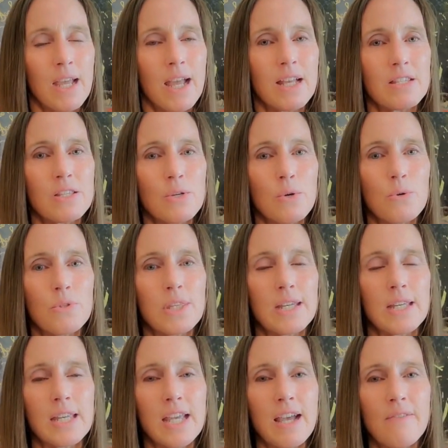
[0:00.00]
And so the
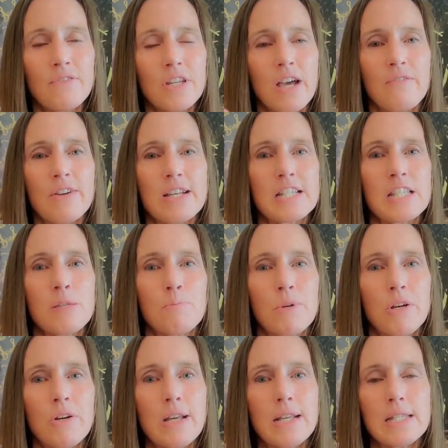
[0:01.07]
gift of
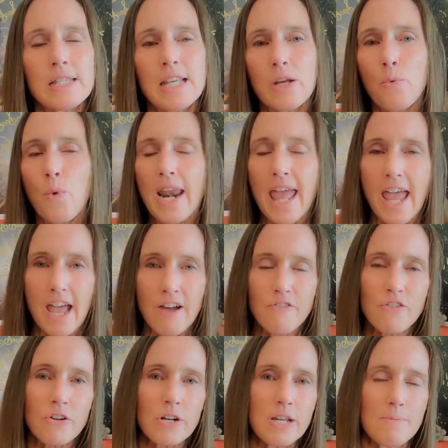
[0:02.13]
experiencing
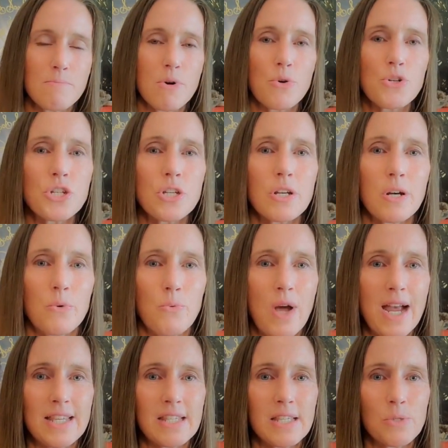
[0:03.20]
whatever emotion
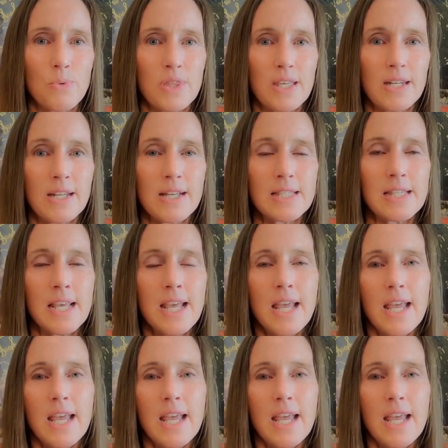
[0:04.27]
arises within us